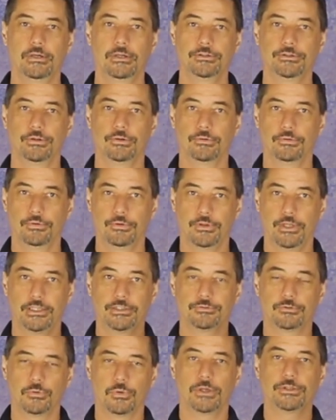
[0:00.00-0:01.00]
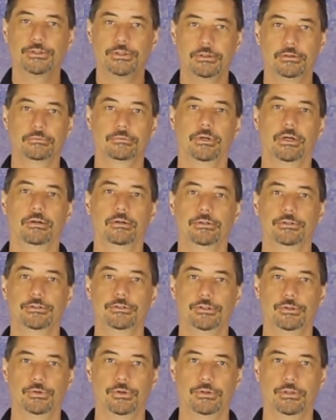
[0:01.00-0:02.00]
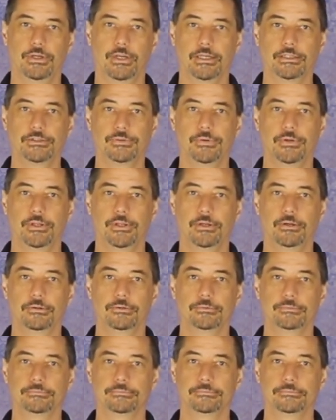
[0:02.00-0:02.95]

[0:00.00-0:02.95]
So thanks for watching, and I'll see you in the next video.